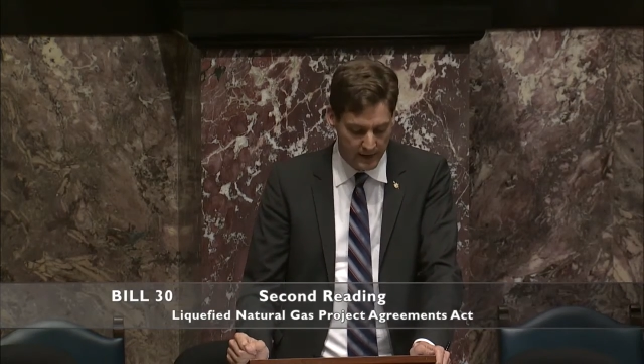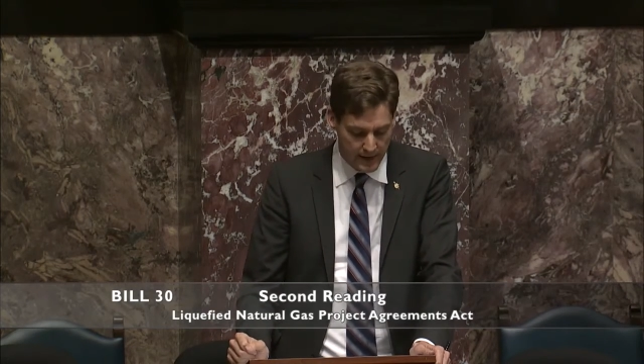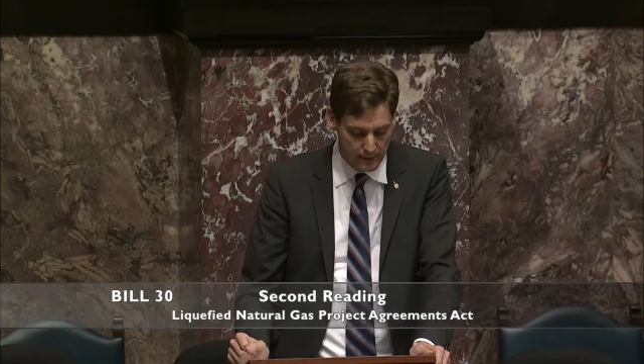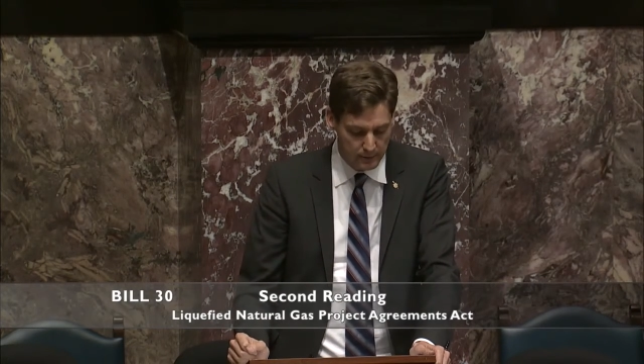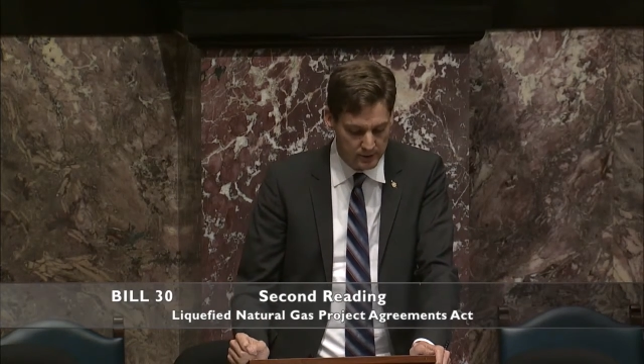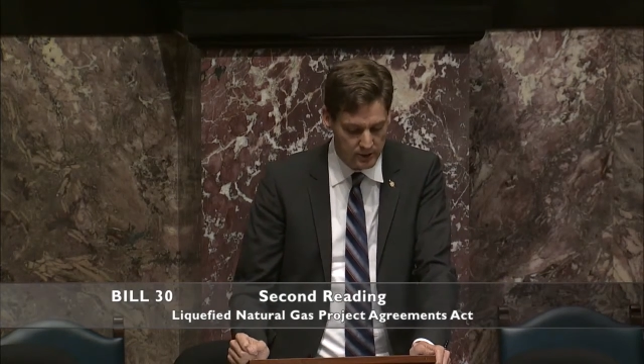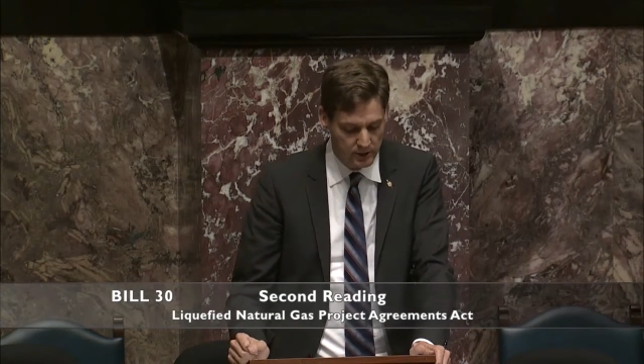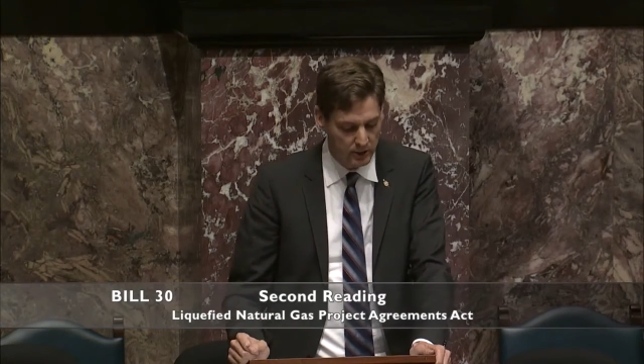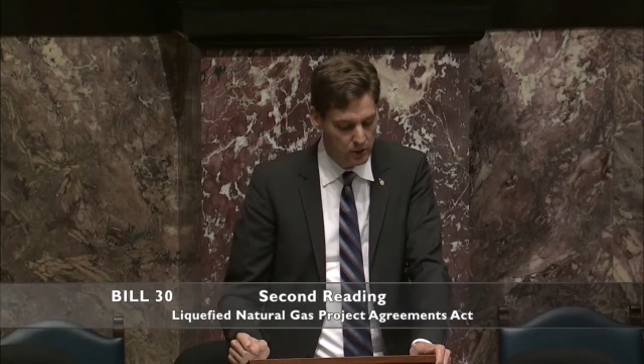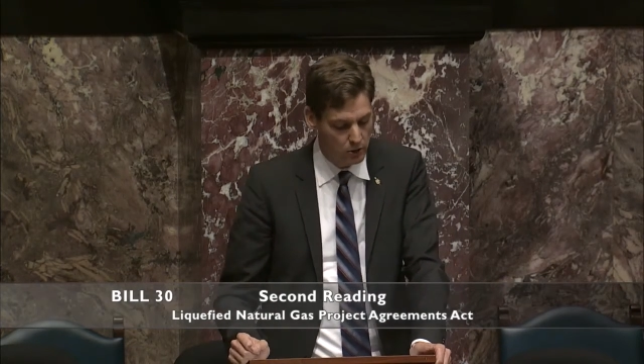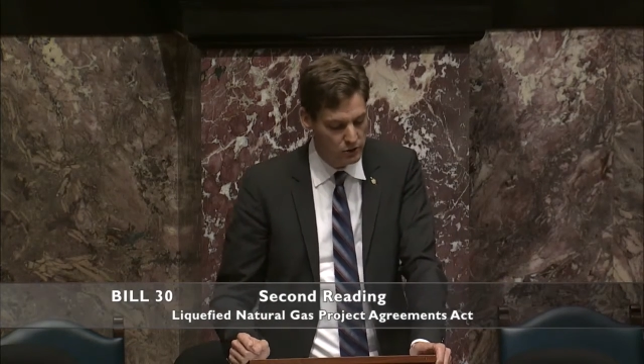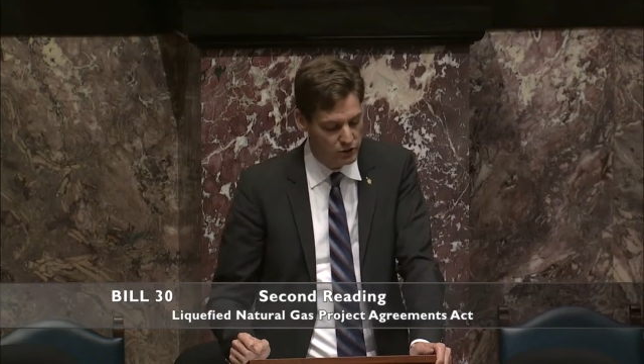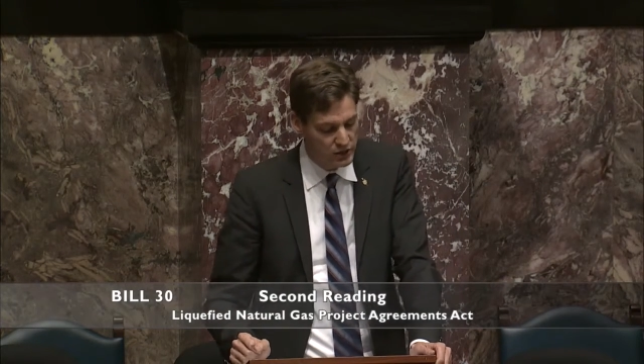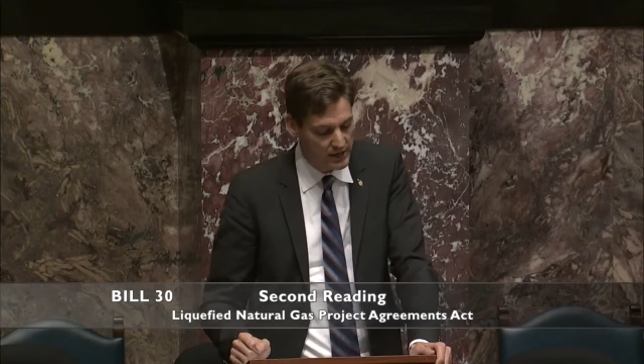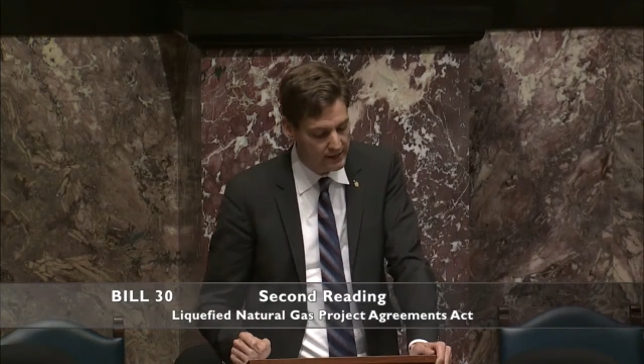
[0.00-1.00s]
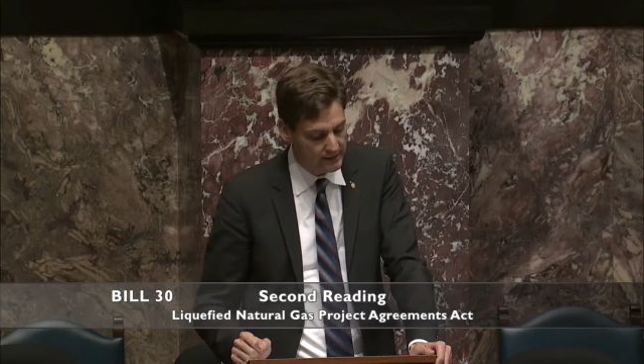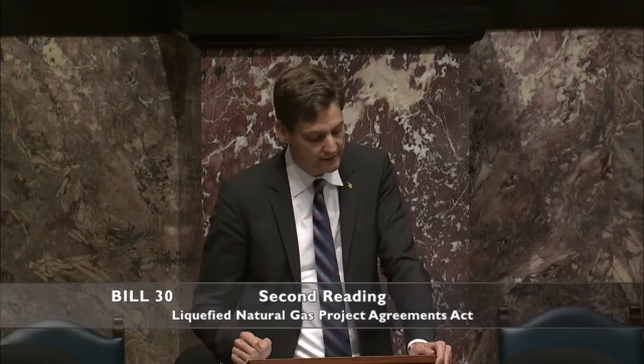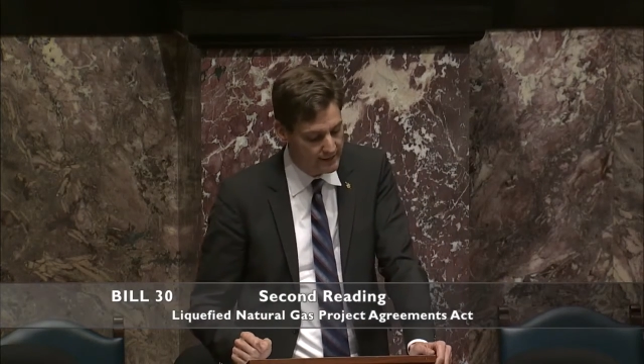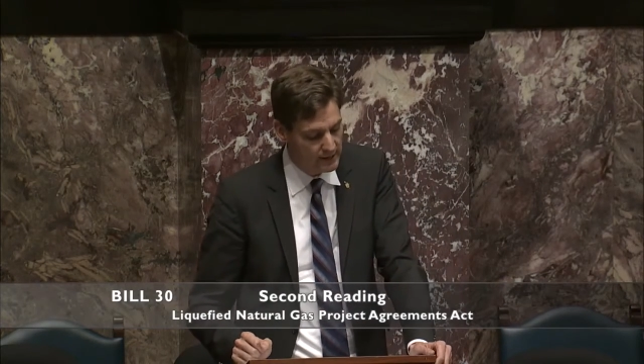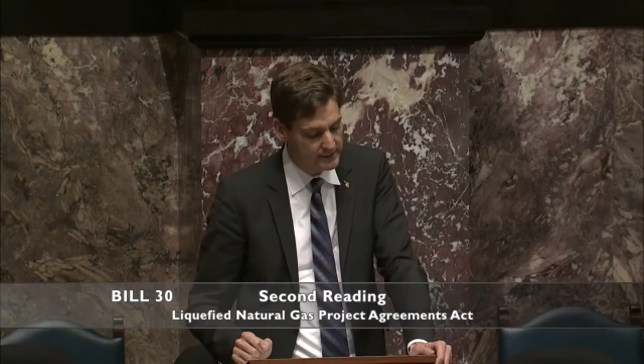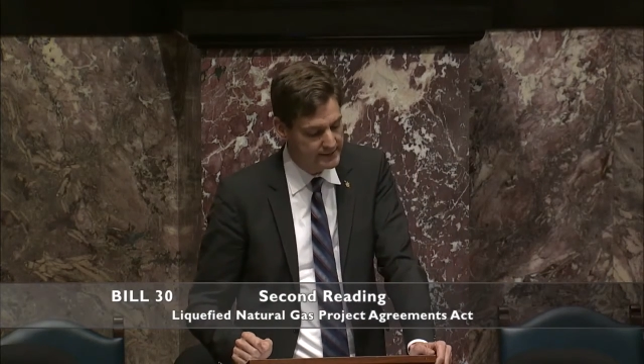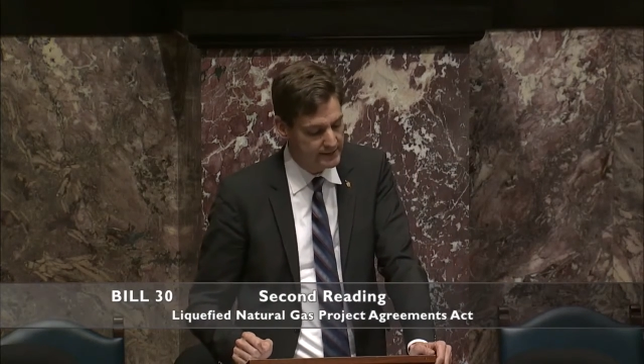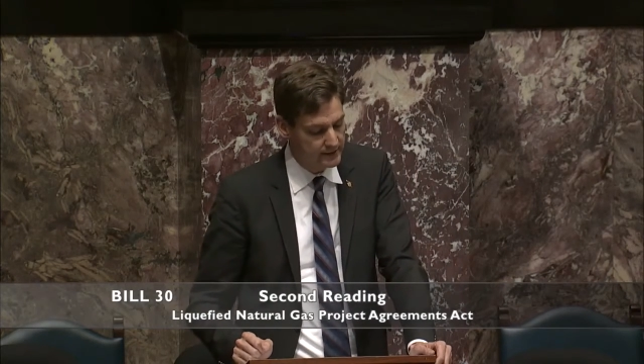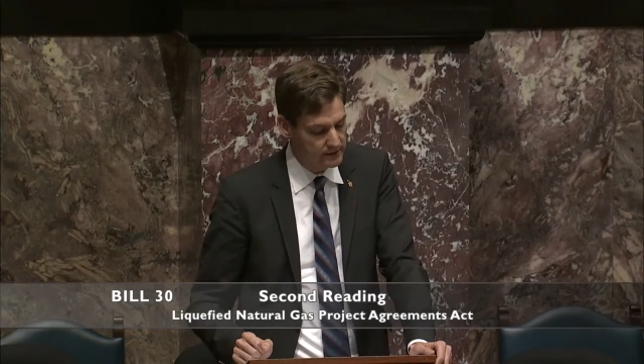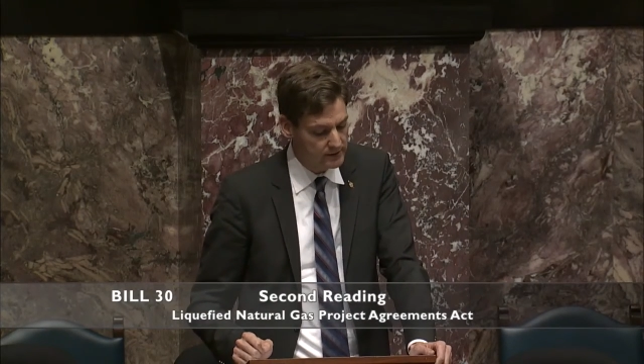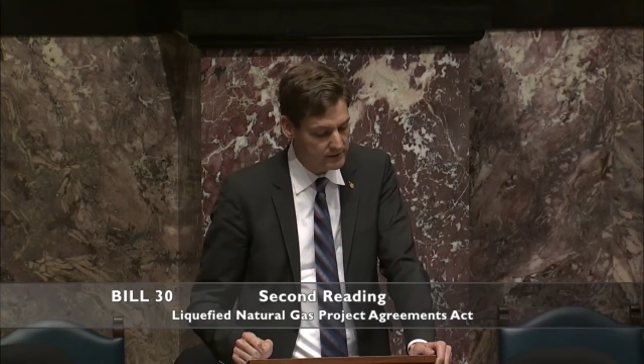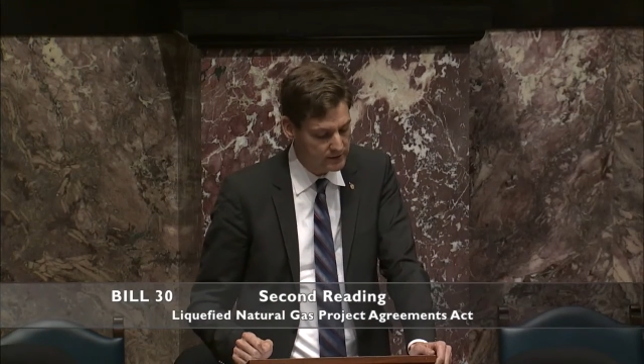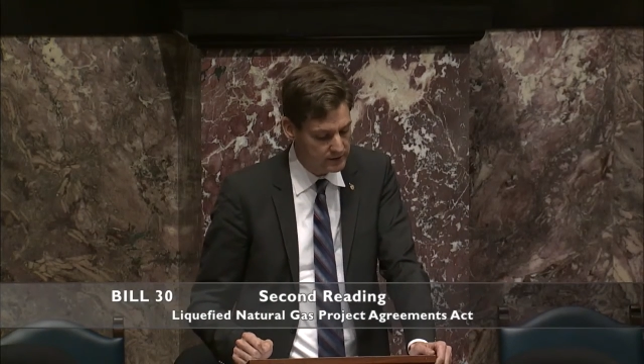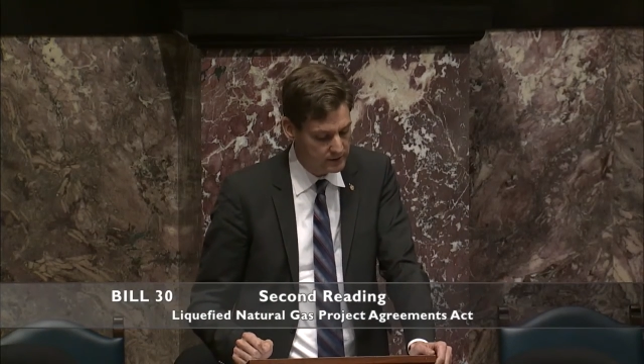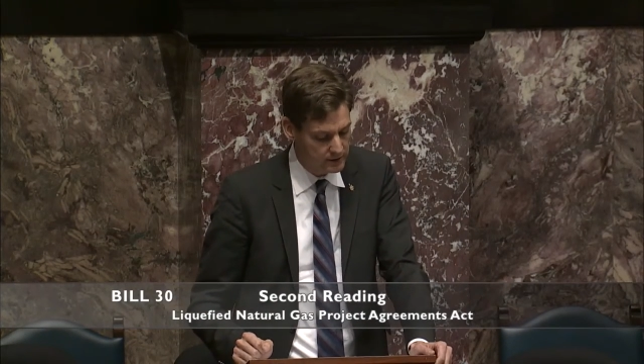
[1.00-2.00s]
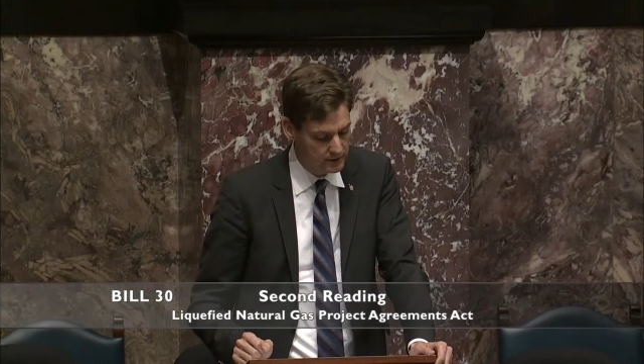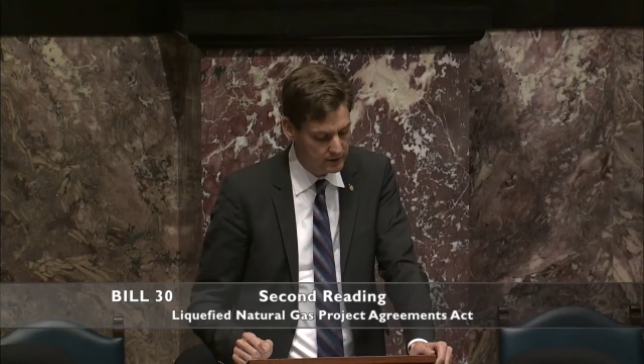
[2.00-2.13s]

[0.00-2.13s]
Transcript: able to negotiate in their deals.